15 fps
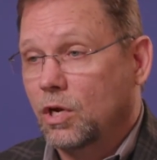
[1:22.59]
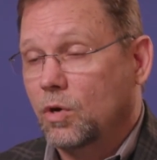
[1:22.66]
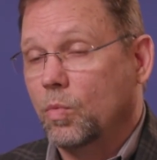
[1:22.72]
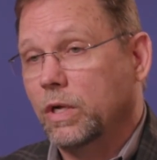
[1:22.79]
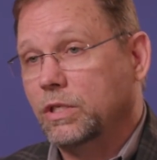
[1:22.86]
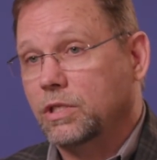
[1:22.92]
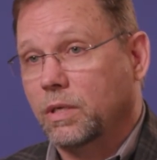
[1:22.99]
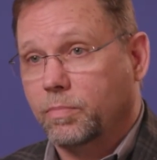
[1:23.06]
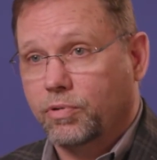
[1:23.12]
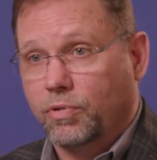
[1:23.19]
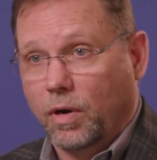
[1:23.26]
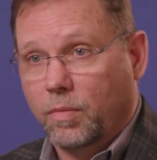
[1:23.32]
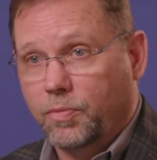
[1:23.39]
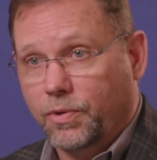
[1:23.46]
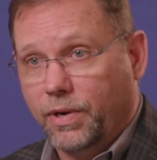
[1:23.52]
What's
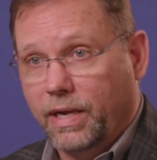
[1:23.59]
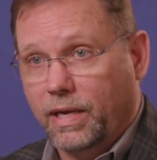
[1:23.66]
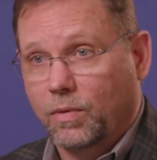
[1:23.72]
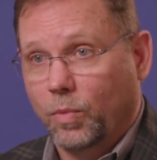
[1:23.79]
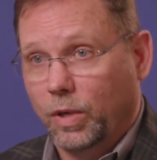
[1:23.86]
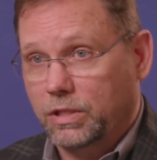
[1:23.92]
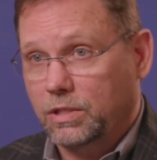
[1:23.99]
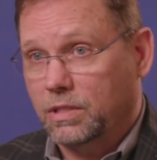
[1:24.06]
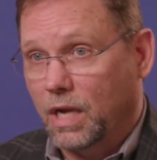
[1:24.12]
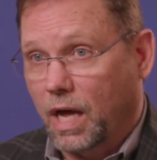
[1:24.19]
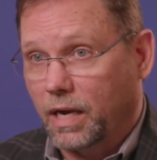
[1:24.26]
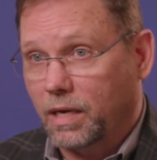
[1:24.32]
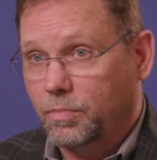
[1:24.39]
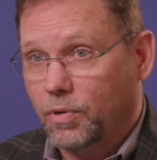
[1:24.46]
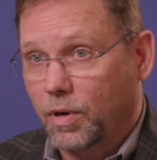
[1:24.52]
appropriate? What's
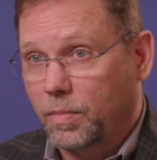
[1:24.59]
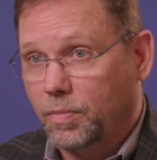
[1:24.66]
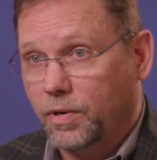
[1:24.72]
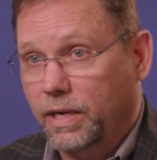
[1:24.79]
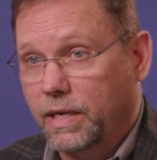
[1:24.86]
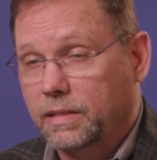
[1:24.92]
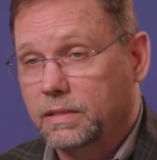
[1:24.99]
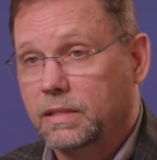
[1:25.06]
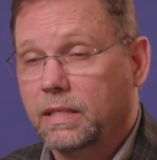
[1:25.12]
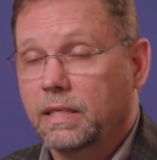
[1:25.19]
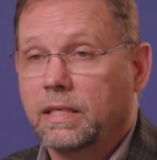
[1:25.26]
not appropriate?